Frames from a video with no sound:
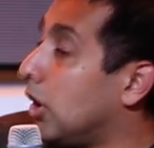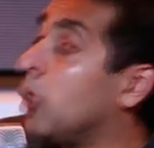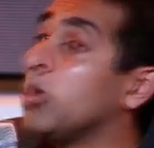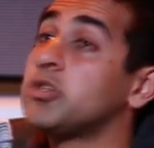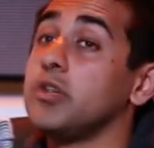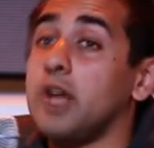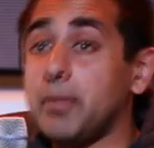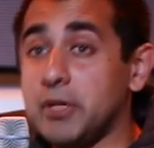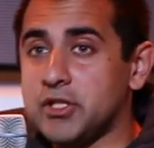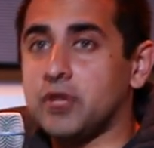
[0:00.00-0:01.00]
Oh, what should
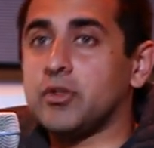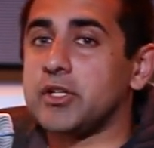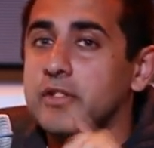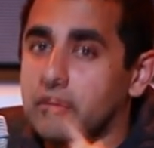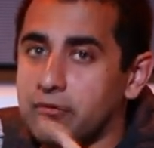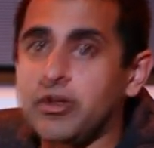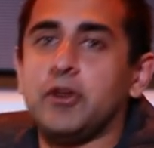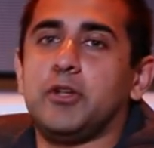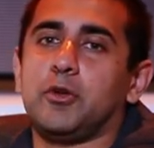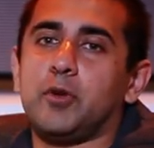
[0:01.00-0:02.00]
not be decentralized?
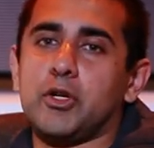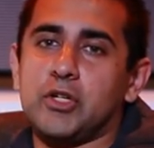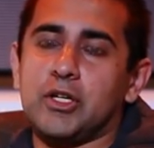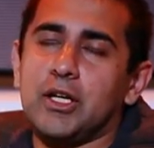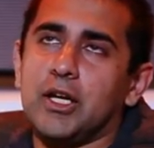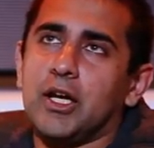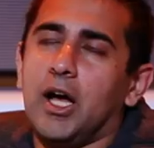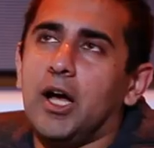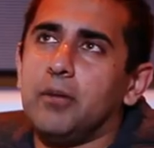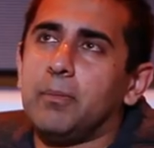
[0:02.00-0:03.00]
Very good question.
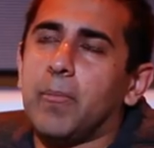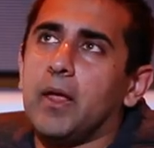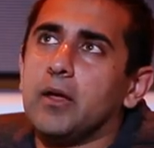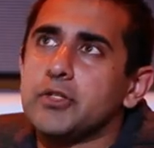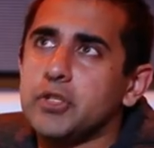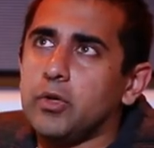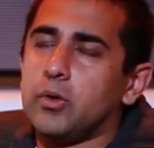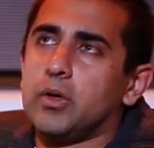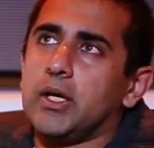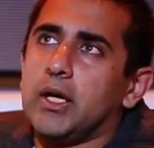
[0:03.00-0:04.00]

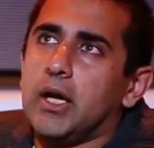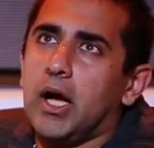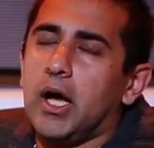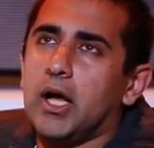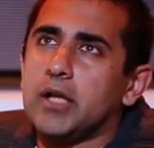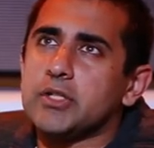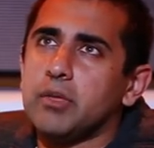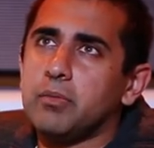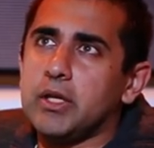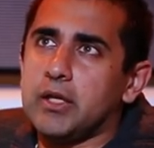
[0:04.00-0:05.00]

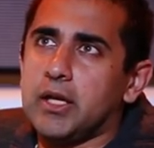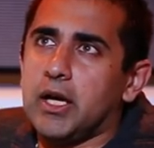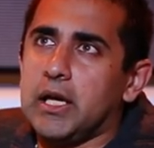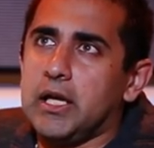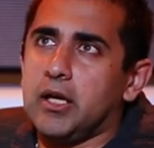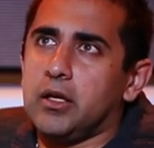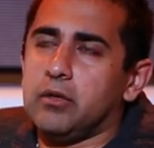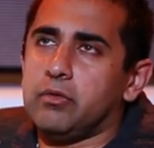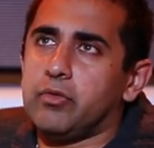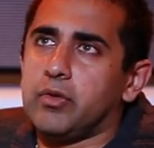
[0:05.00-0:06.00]
Something that I
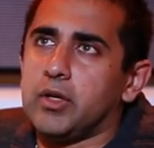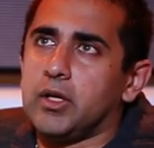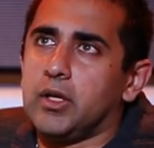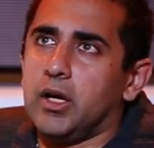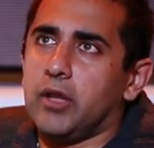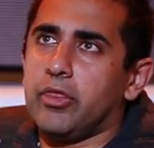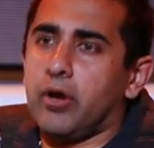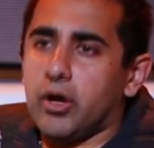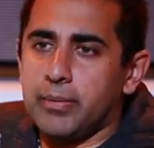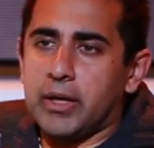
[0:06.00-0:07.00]
have
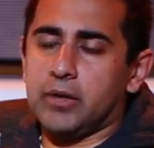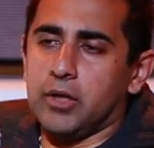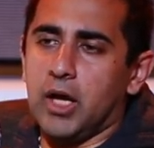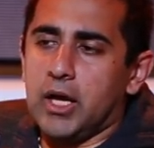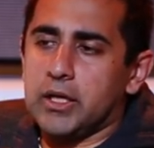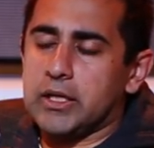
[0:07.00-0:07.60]
thought about a lot